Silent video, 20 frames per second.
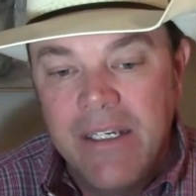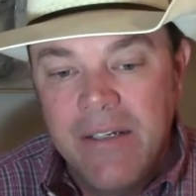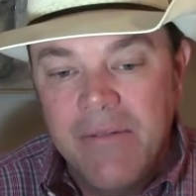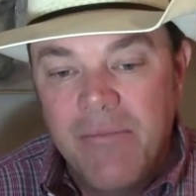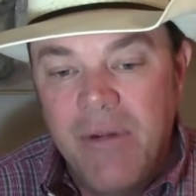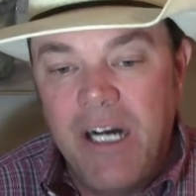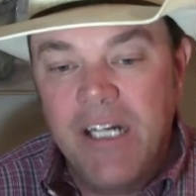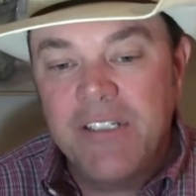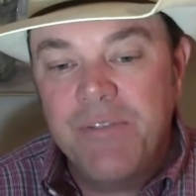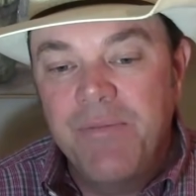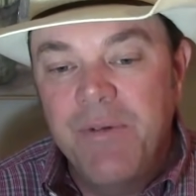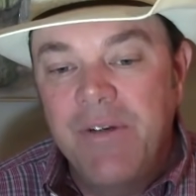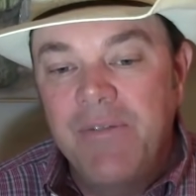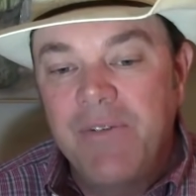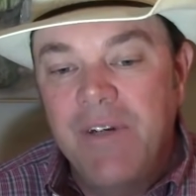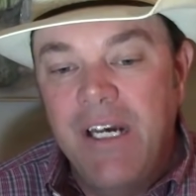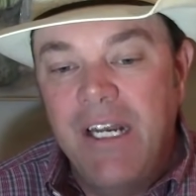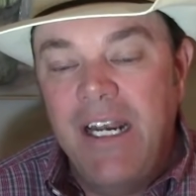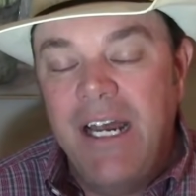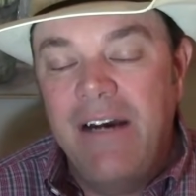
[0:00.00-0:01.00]
Box beef
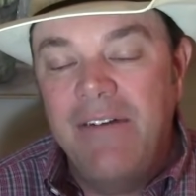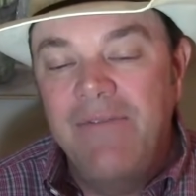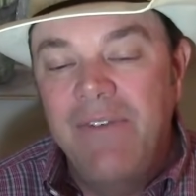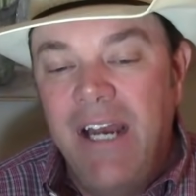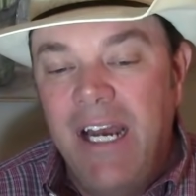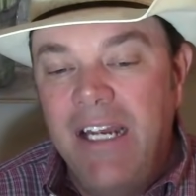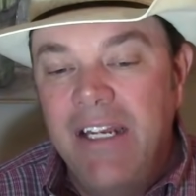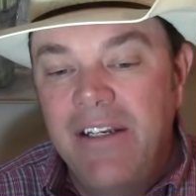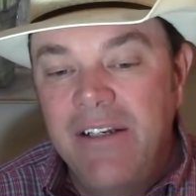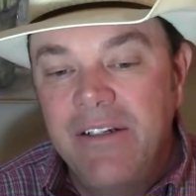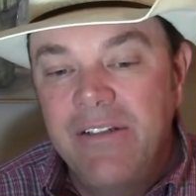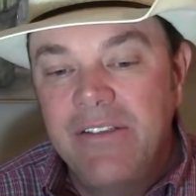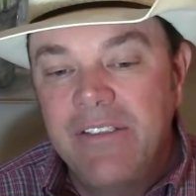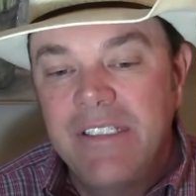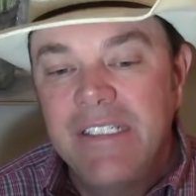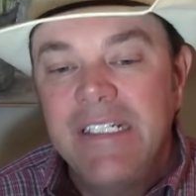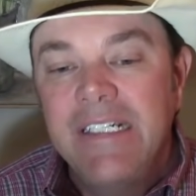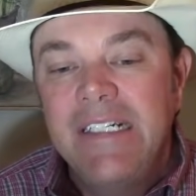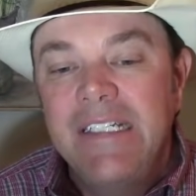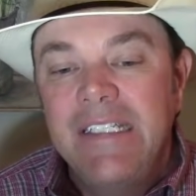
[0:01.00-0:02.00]
cutout
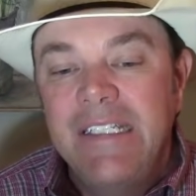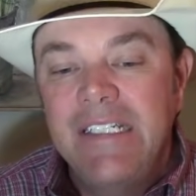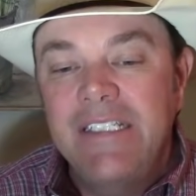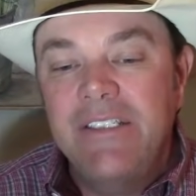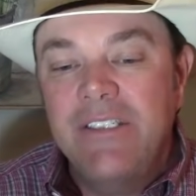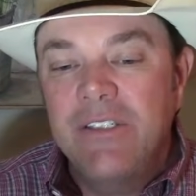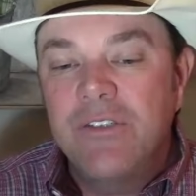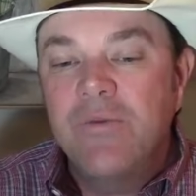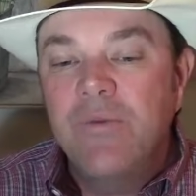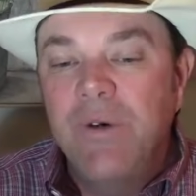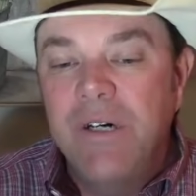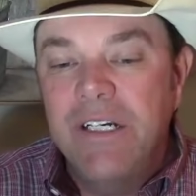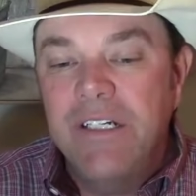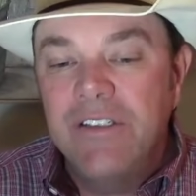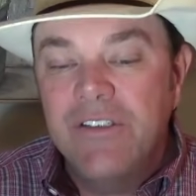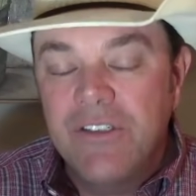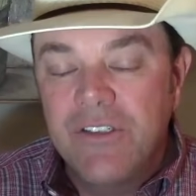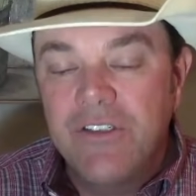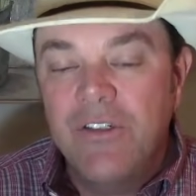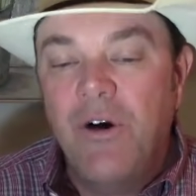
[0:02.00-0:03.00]
values. This is what
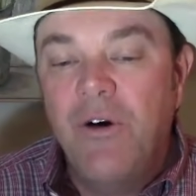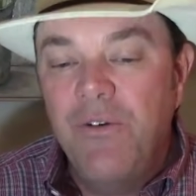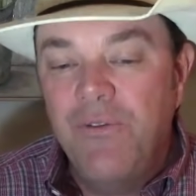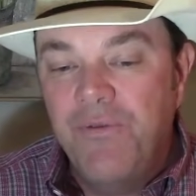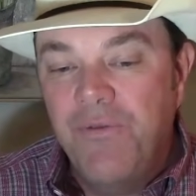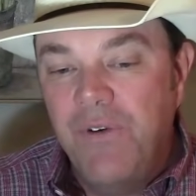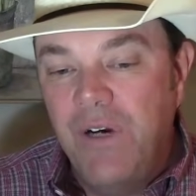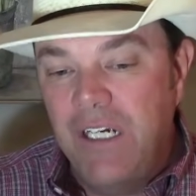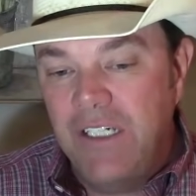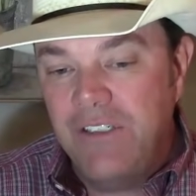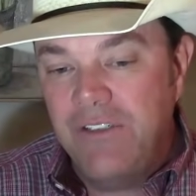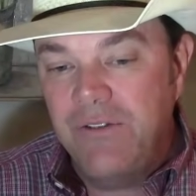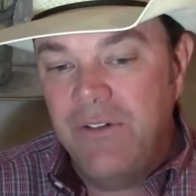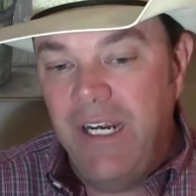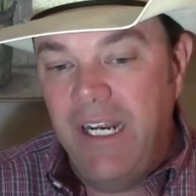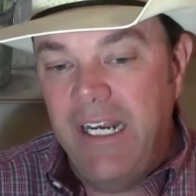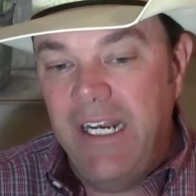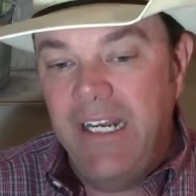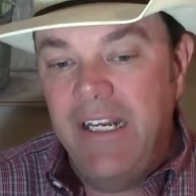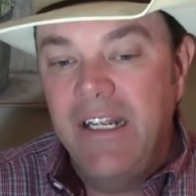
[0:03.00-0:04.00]
is so
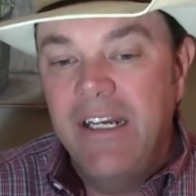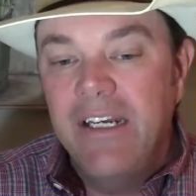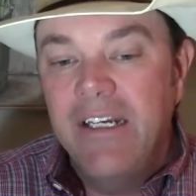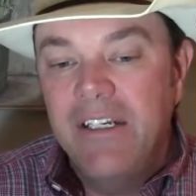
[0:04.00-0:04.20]
frustrating.